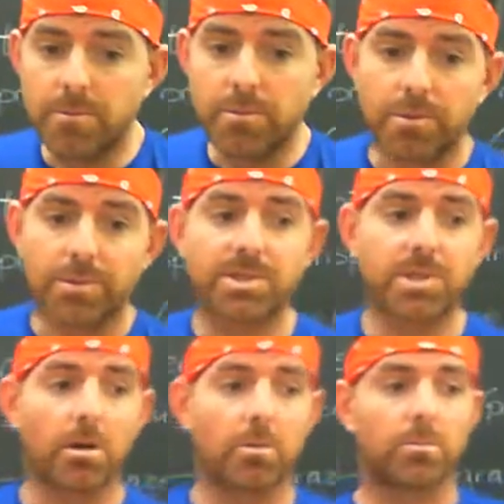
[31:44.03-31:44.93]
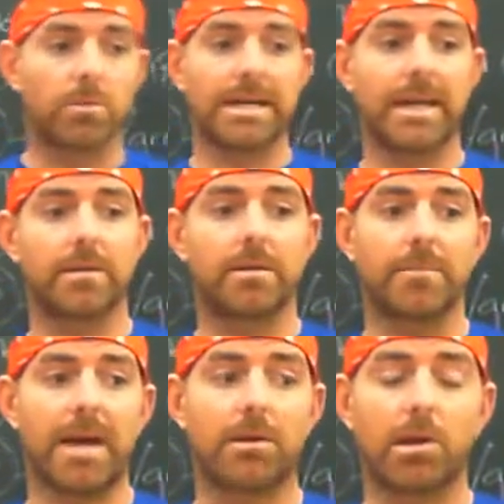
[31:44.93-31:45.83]
So again,
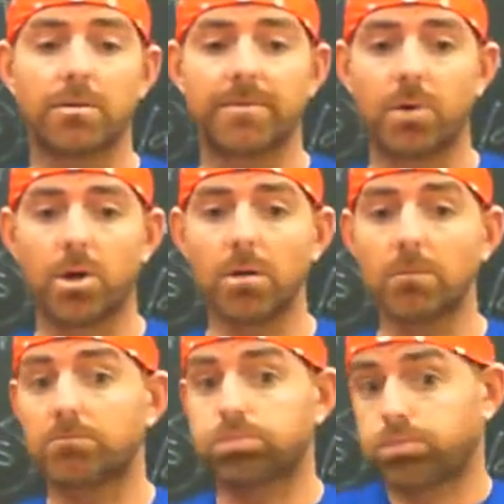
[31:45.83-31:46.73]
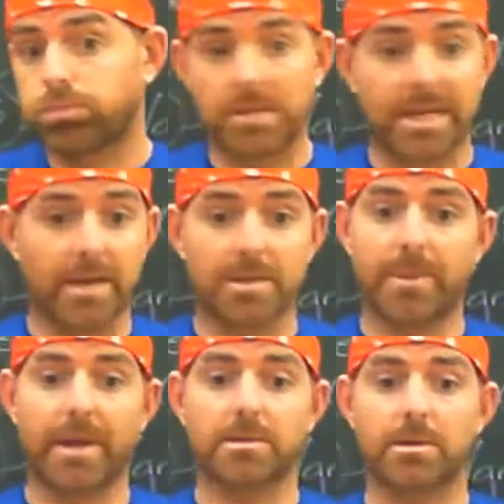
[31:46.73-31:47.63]
how long for? Again,
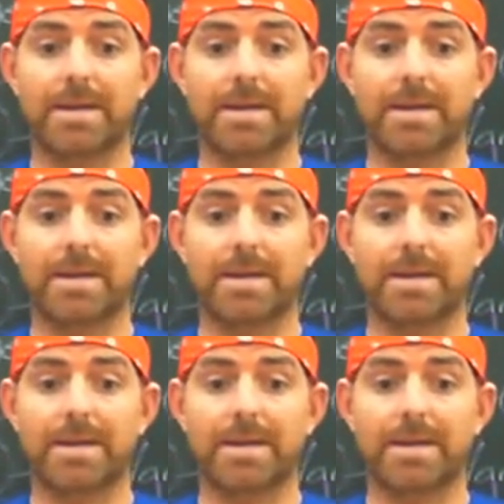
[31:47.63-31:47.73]
depends on how